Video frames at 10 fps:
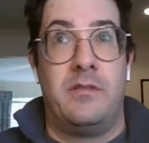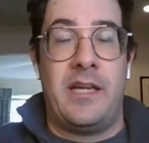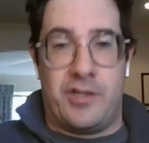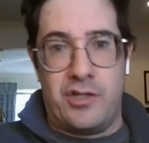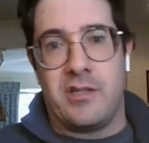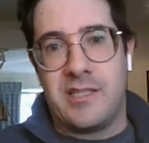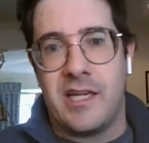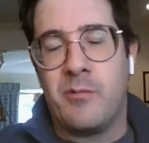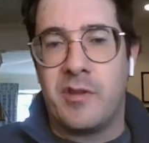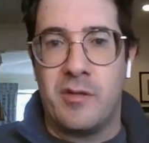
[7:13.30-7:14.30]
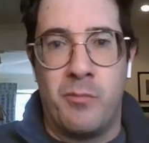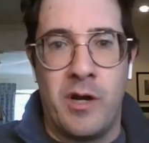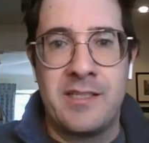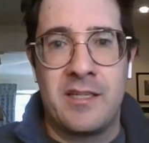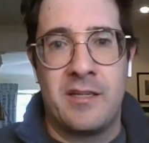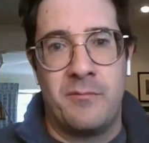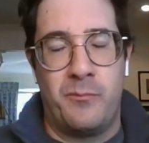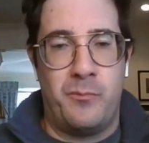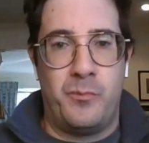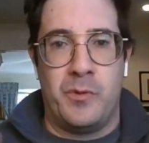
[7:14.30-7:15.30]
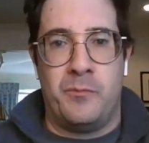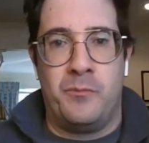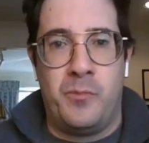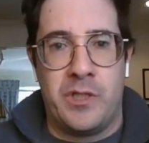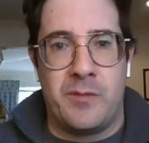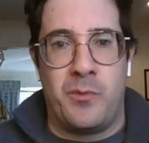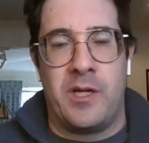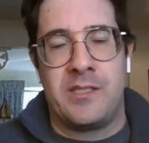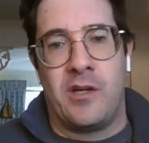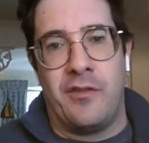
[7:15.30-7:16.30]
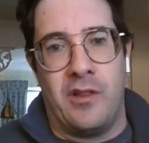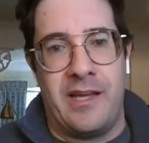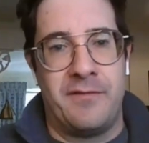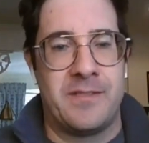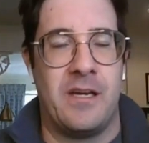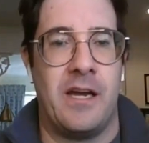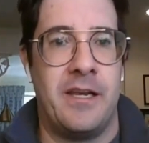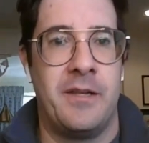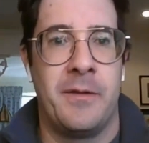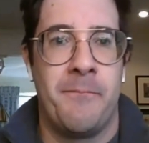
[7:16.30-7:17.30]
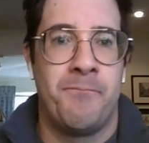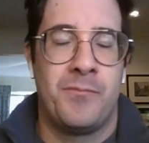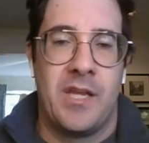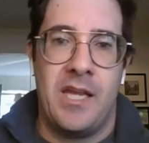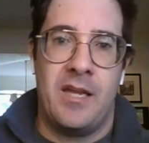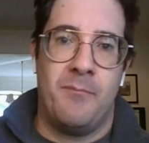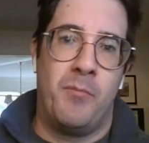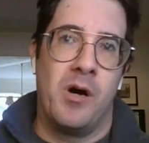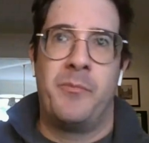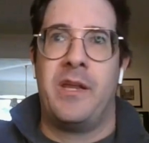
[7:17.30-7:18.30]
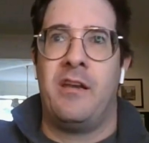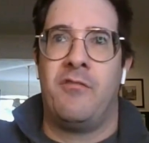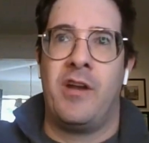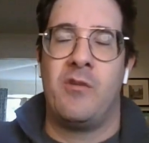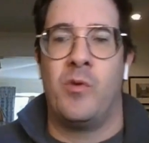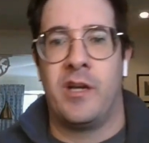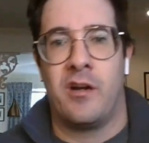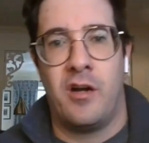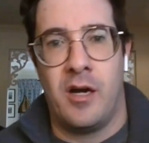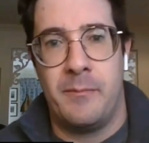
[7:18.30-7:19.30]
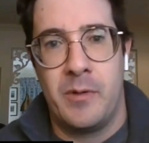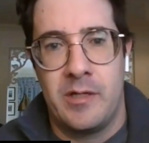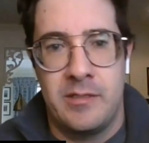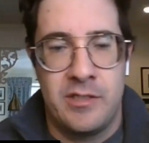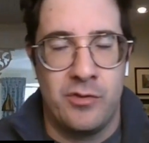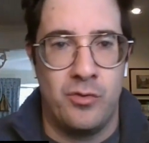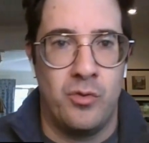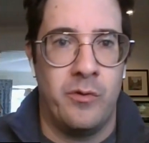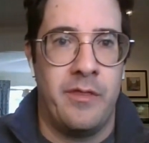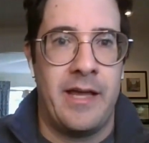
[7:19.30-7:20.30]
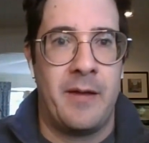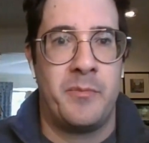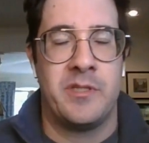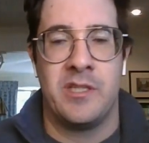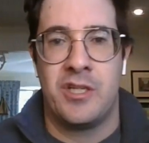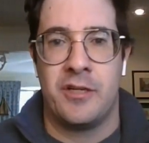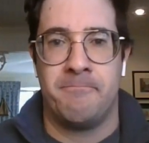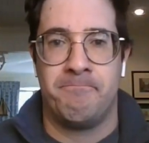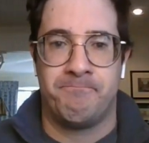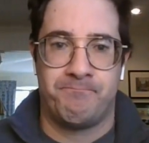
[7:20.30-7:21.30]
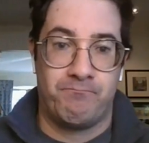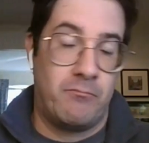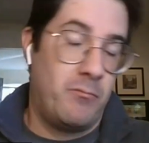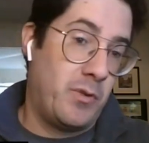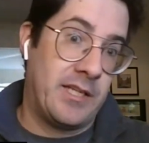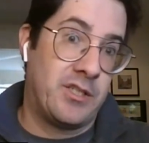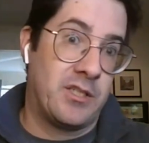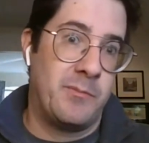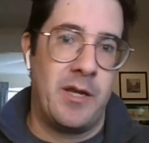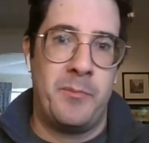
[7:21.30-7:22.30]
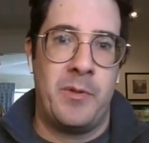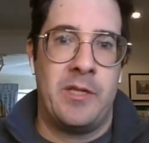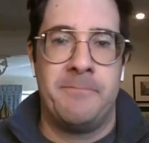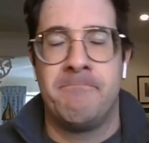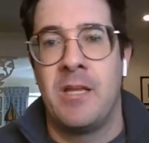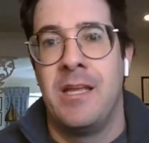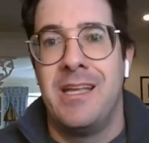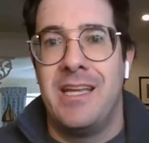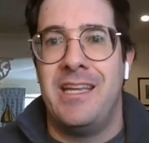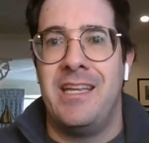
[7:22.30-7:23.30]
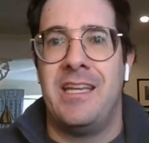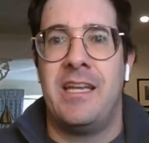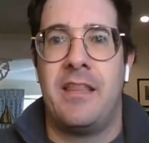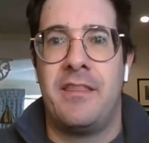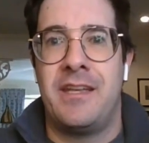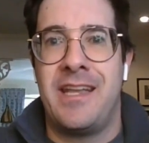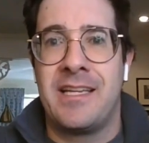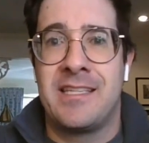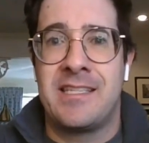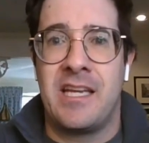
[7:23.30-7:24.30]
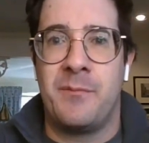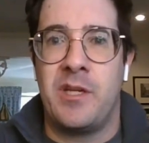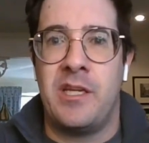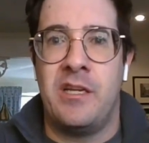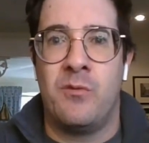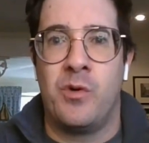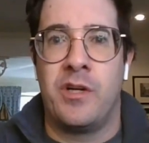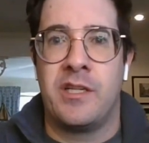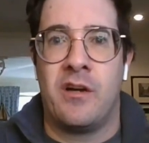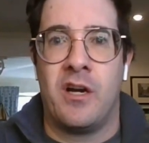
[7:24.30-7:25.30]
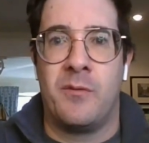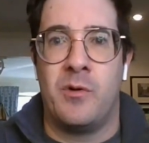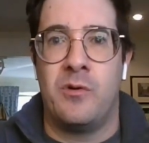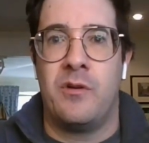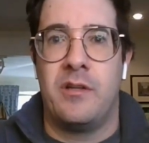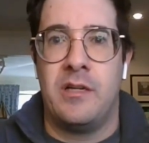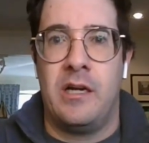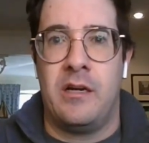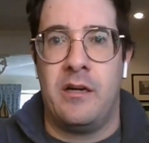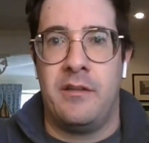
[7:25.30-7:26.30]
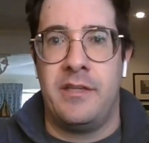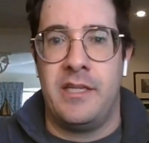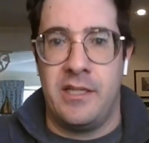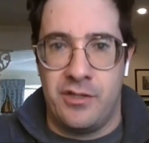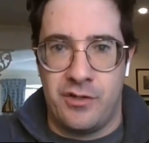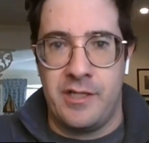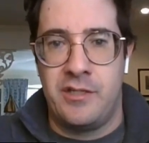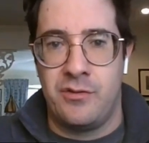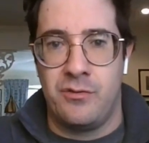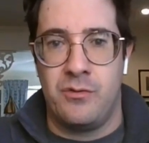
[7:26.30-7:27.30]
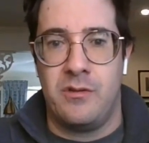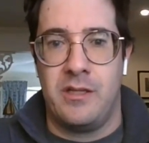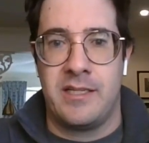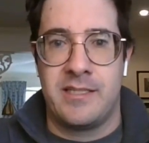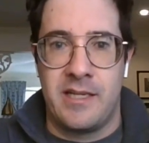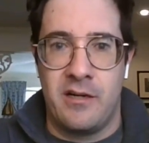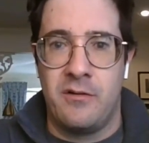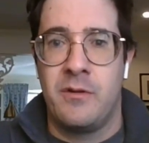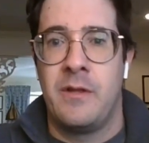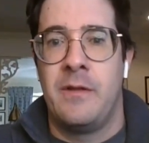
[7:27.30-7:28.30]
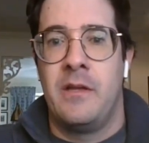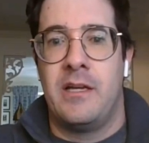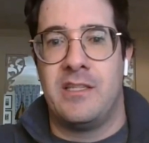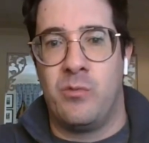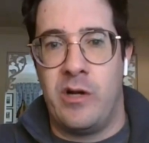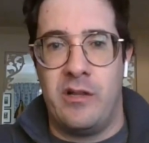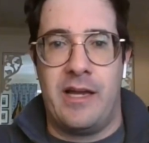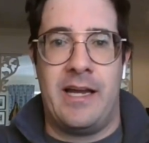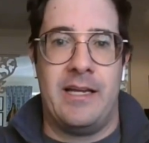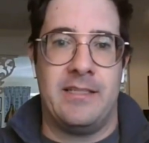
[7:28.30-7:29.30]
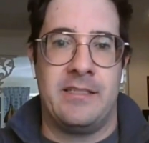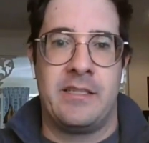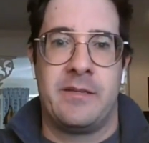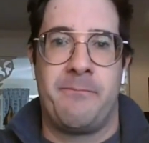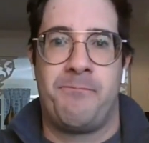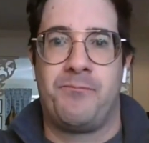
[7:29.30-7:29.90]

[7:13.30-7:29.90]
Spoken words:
Yeah, sure, stick with DeBrusk. Put DeBrusk on the left side and bump a right winger up to that position. But that's just my opinion. In the next segment here, we're going to talk about the injury to Lysell, as well as